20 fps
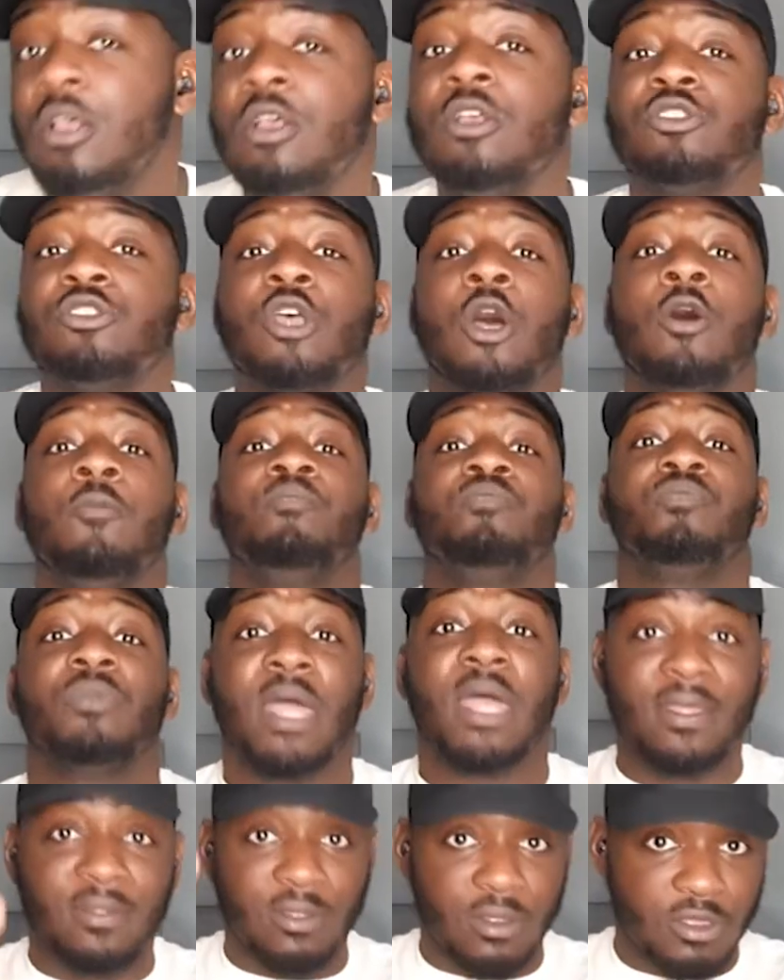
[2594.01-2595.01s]
So
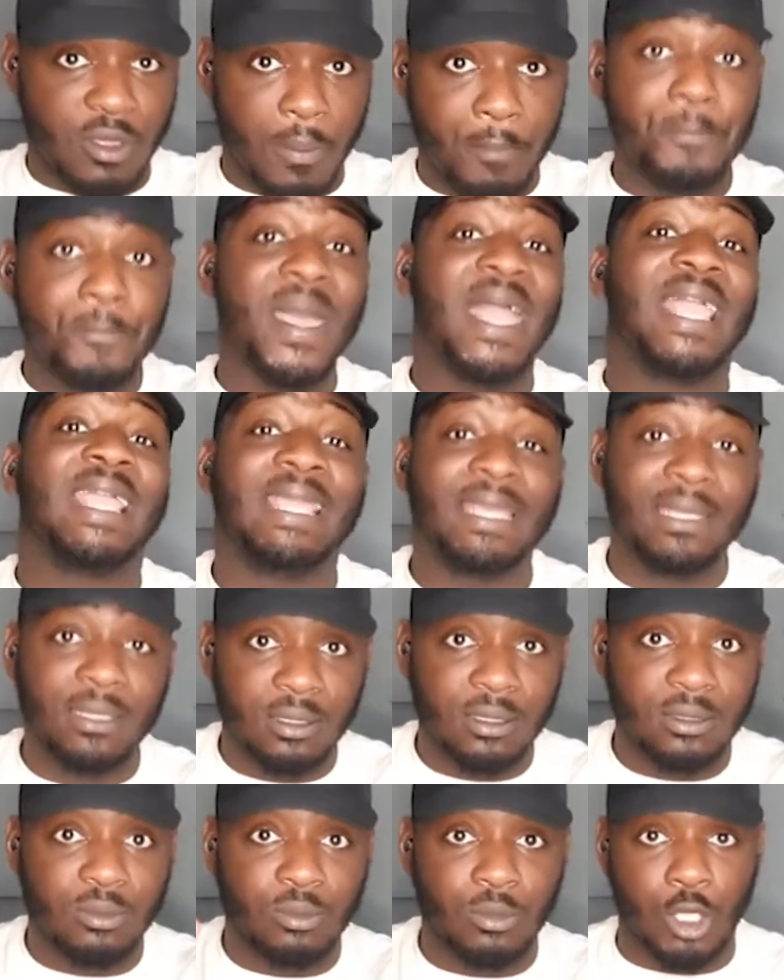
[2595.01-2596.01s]
the
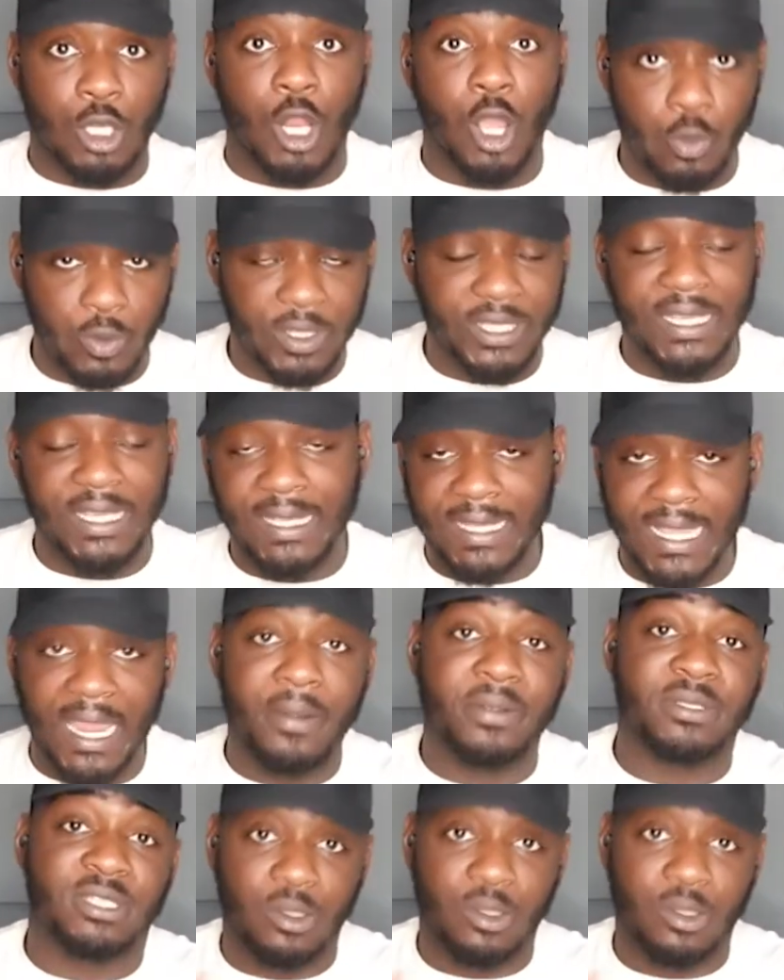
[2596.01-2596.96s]
main Loki character